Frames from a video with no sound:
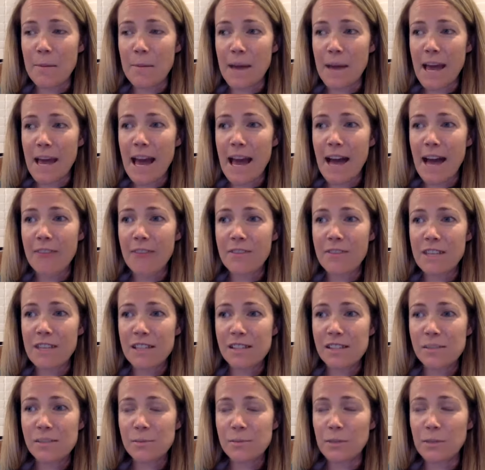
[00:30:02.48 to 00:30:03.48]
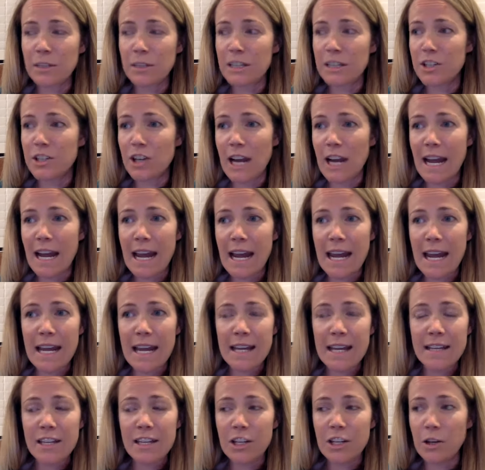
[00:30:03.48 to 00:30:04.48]
I have this really
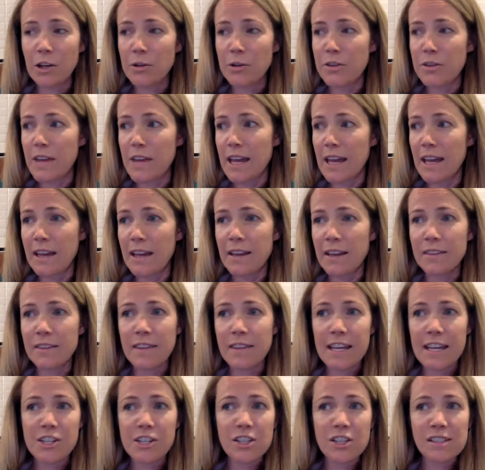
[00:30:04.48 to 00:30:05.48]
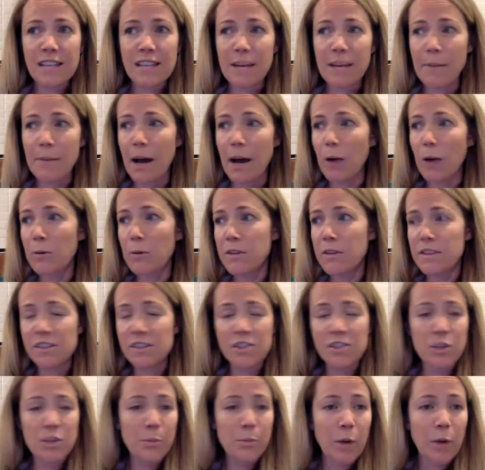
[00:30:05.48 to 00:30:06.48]
great you know thing. They just came out with
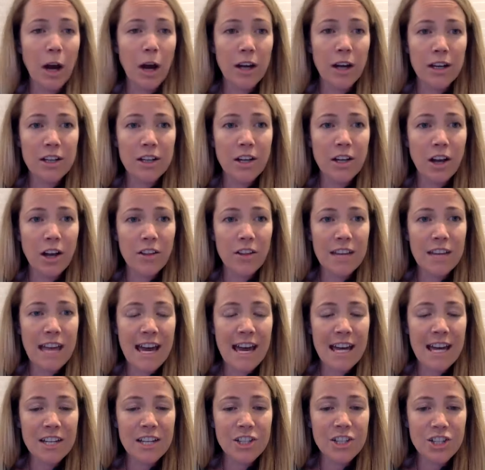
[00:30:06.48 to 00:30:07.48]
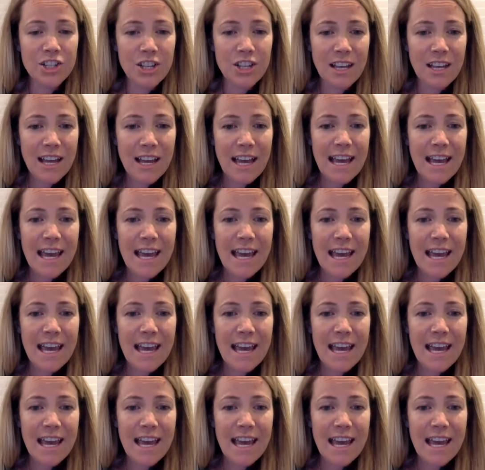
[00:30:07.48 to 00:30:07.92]
this new product called the Edge."